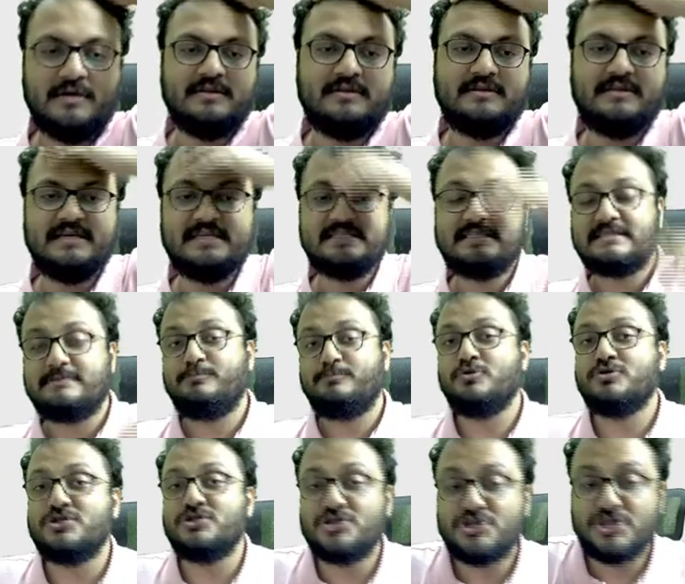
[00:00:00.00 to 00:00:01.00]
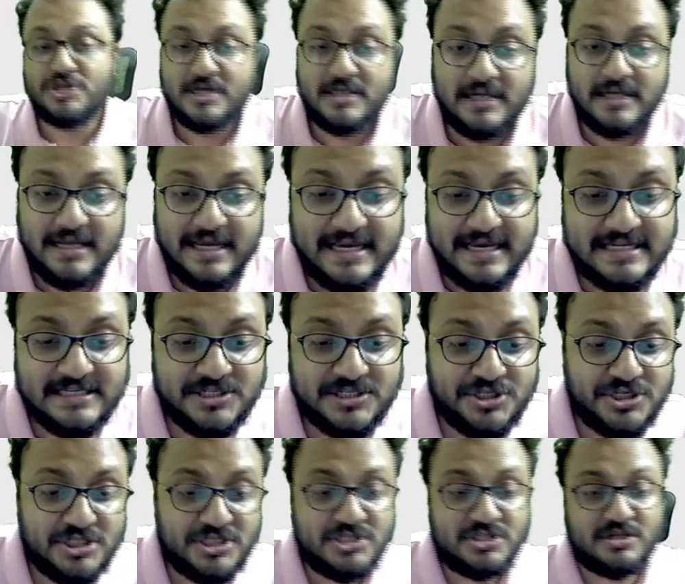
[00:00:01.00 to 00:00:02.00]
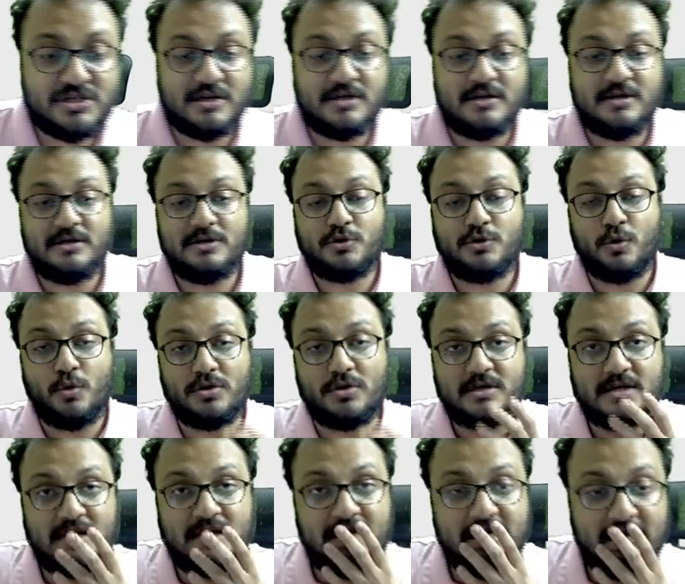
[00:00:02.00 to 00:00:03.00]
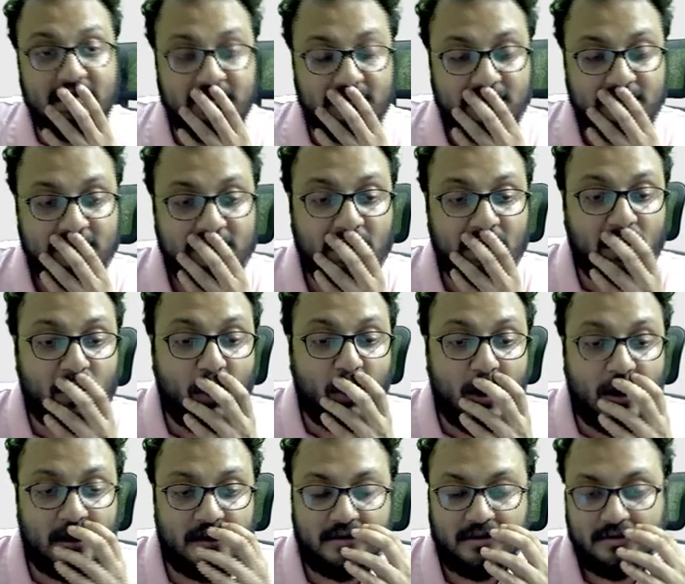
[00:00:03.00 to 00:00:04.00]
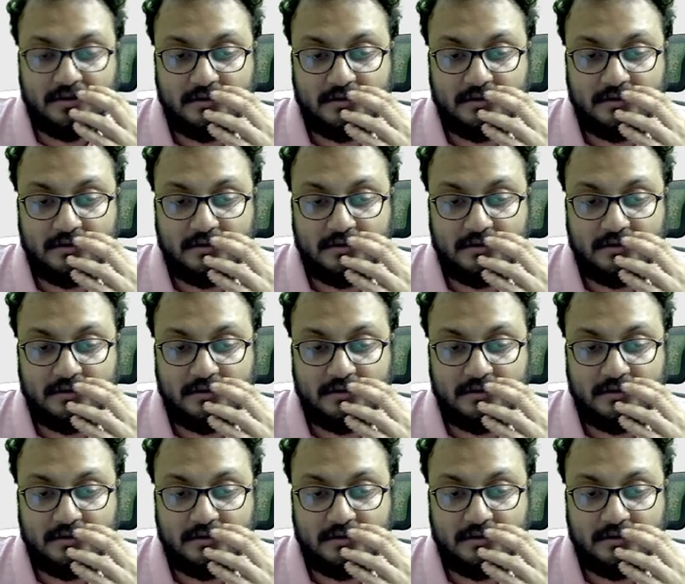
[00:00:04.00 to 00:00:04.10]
this position is just totally gone